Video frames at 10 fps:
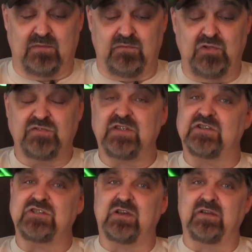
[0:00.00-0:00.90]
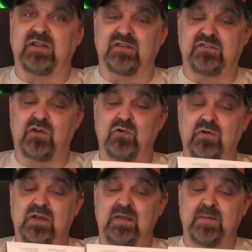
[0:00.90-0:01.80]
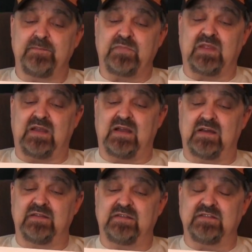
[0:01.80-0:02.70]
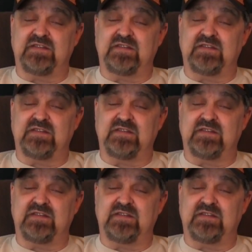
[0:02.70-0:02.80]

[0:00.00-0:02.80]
Music sharing. So the